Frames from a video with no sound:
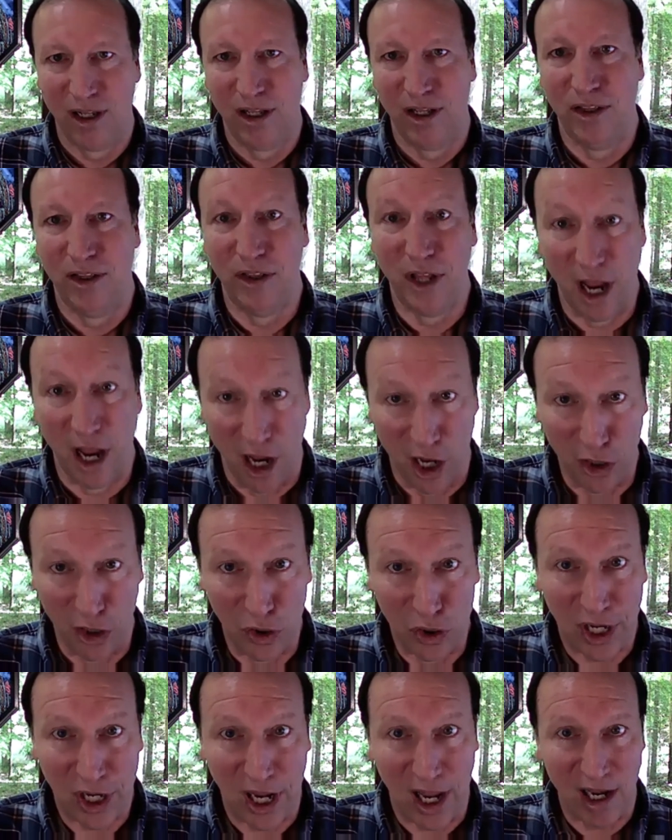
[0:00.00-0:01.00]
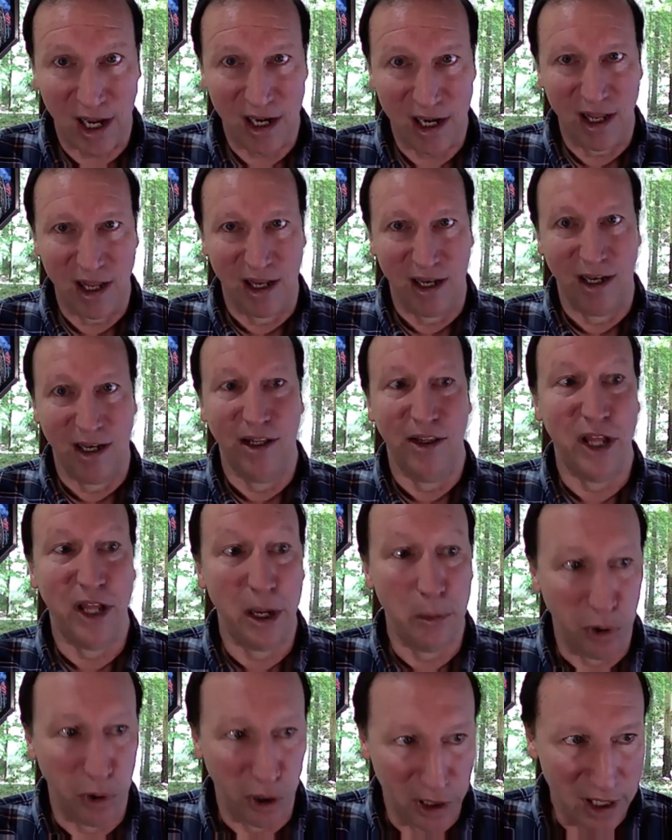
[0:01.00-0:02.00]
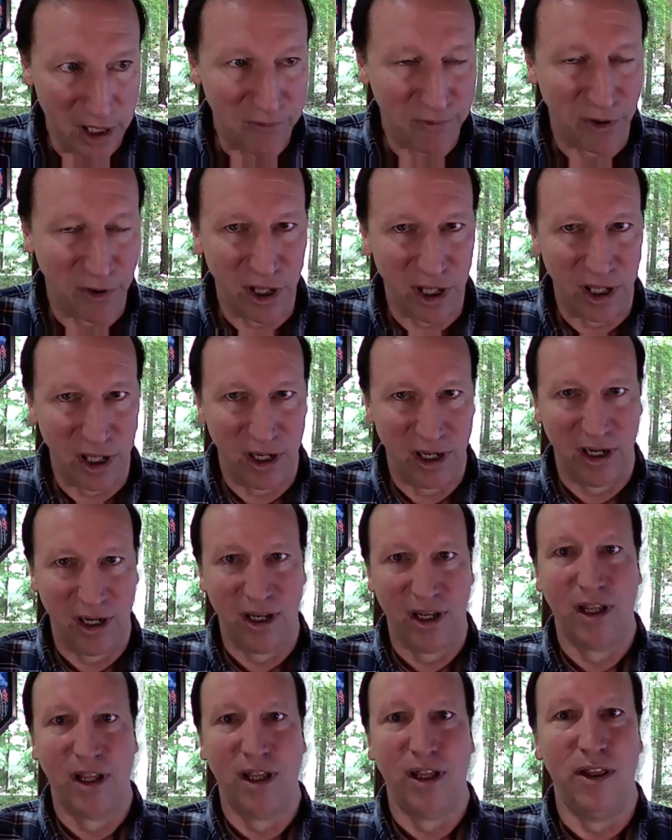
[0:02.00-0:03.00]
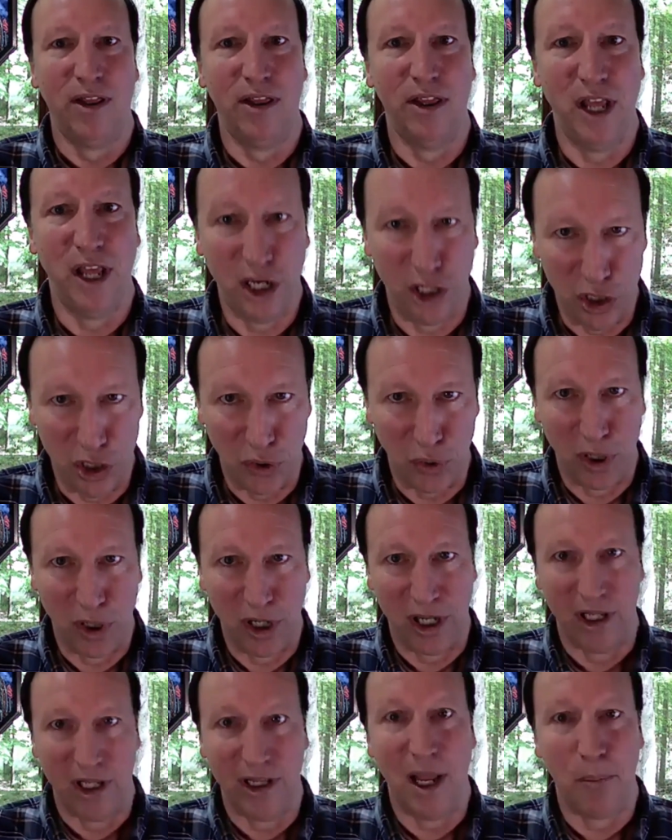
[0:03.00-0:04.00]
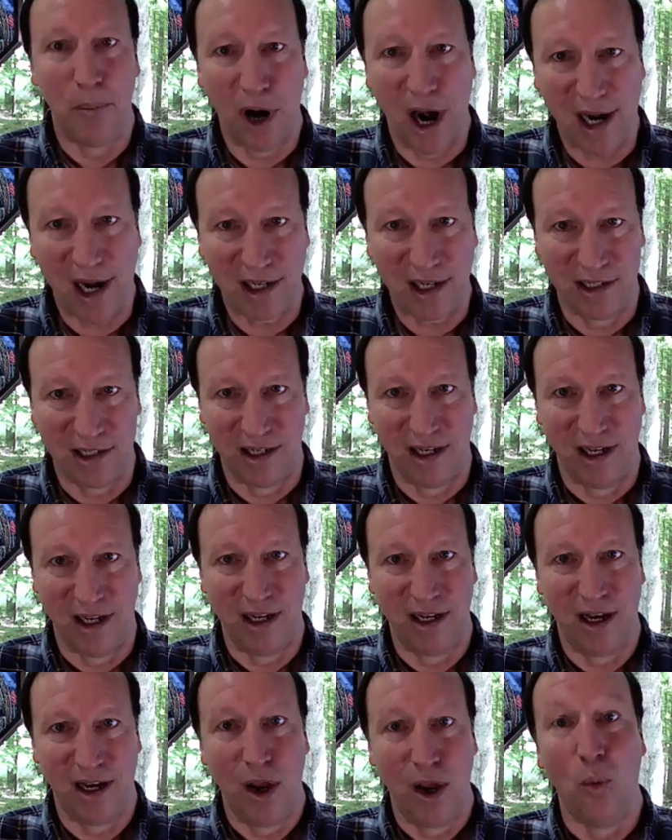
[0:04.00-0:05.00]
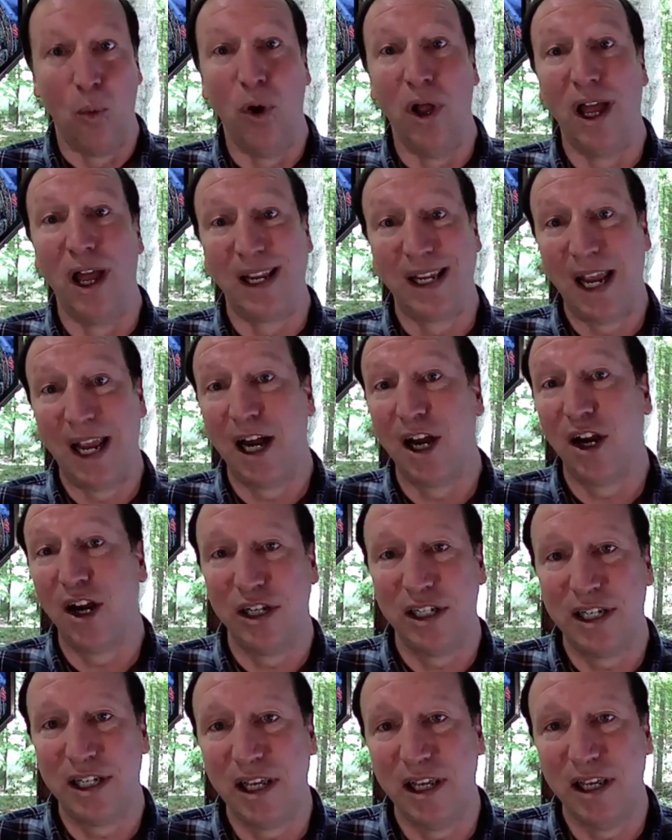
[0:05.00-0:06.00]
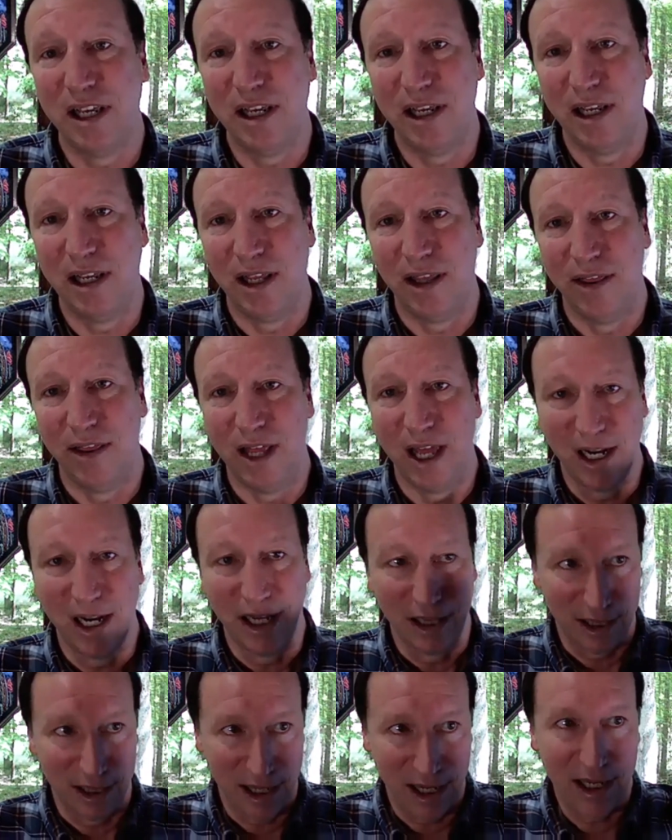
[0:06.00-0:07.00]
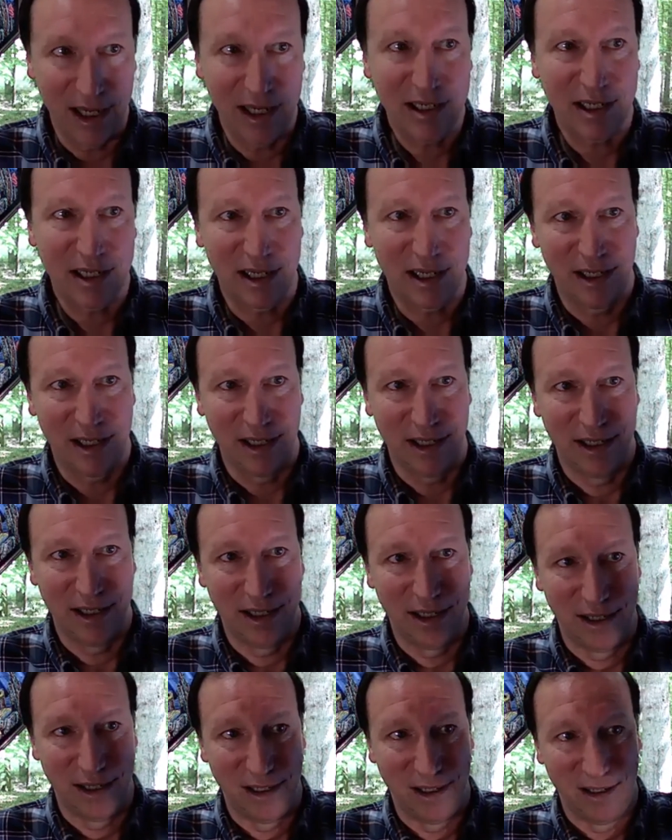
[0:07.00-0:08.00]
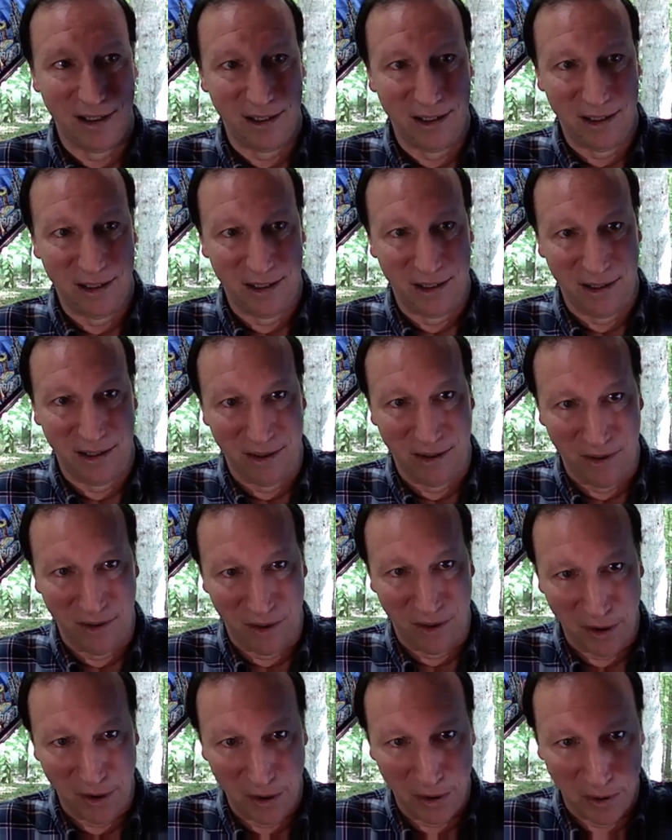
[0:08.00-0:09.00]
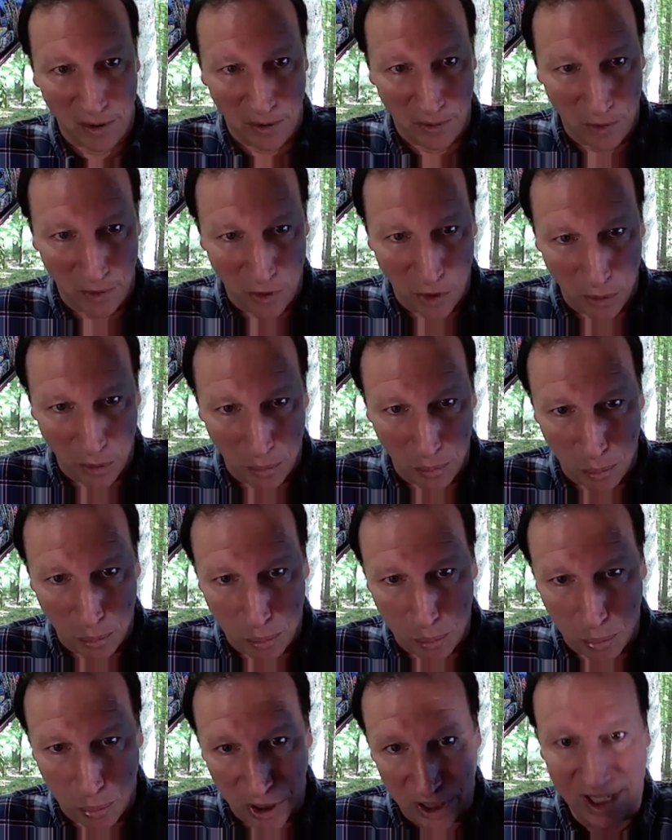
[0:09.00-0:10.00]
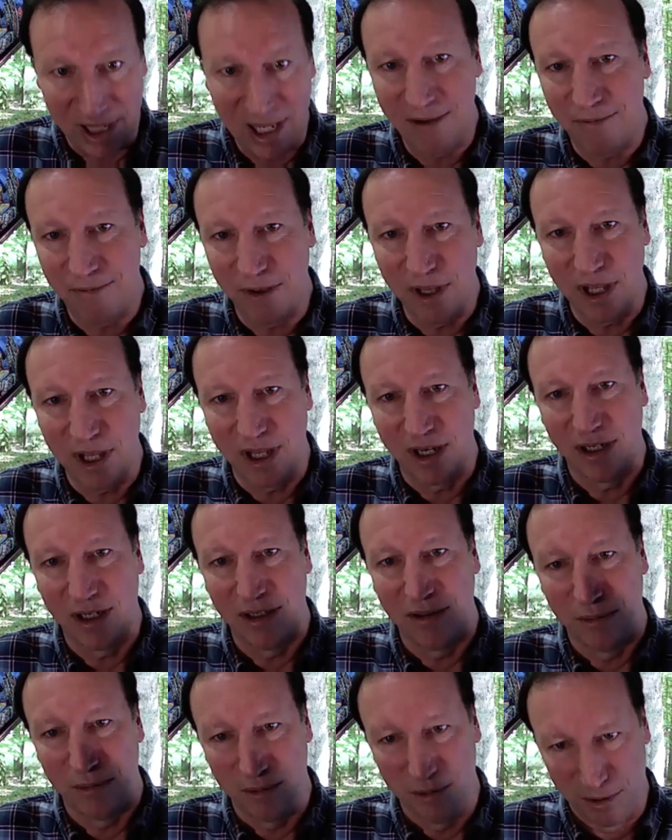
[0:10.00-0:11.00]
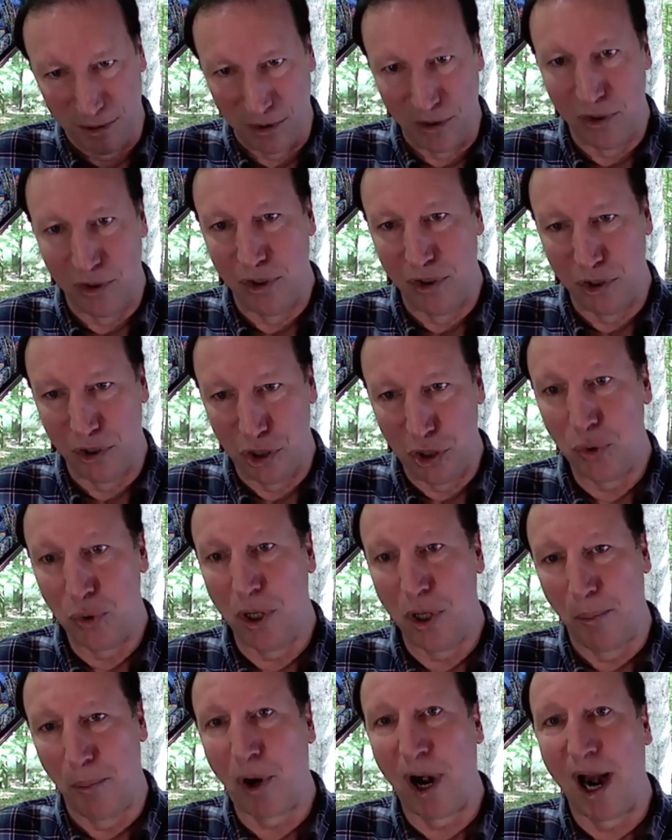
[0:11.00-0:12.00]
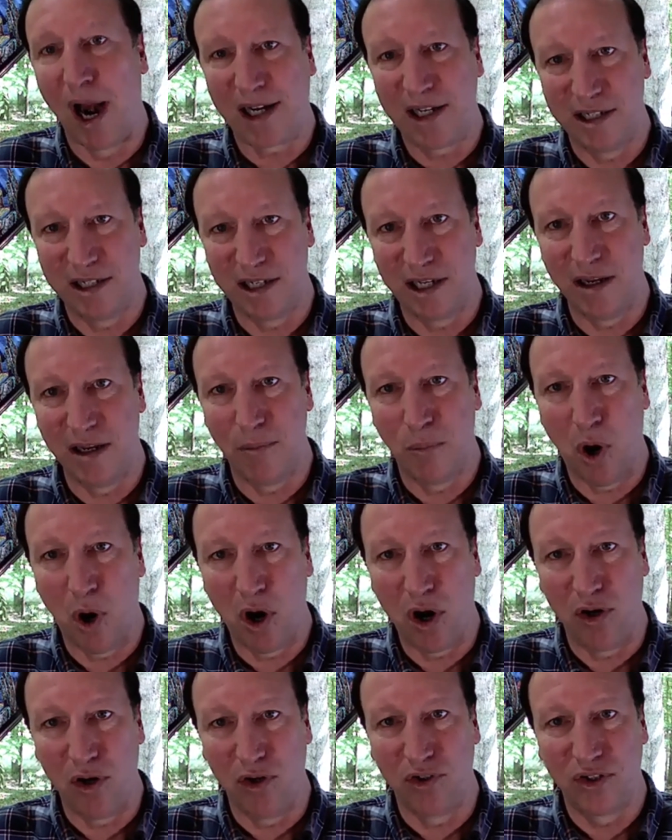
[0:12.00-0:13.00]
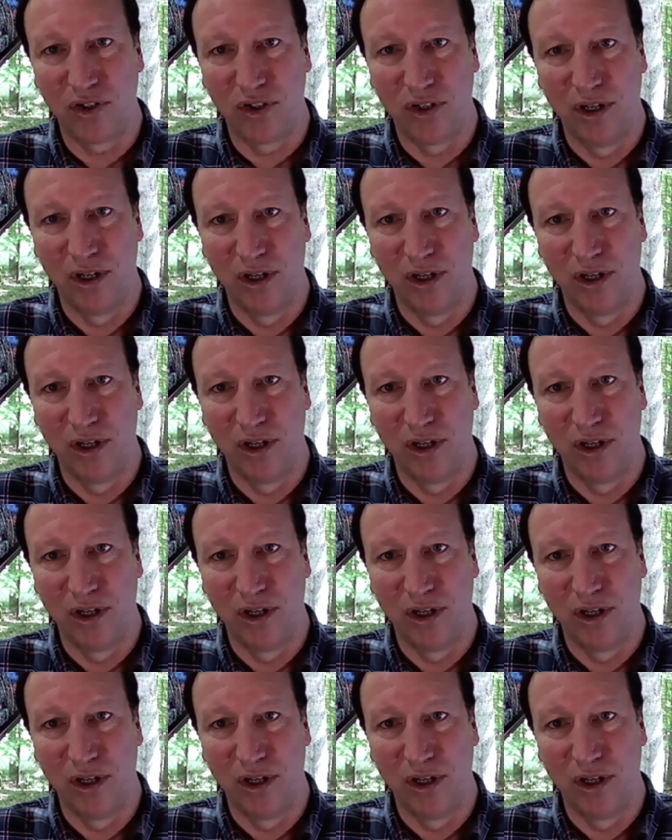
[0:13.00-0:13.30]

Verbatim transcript: they understand it, they believe it, they do it, they practice it. Well, I guarantee that at least the believe it, do it, practice it parts,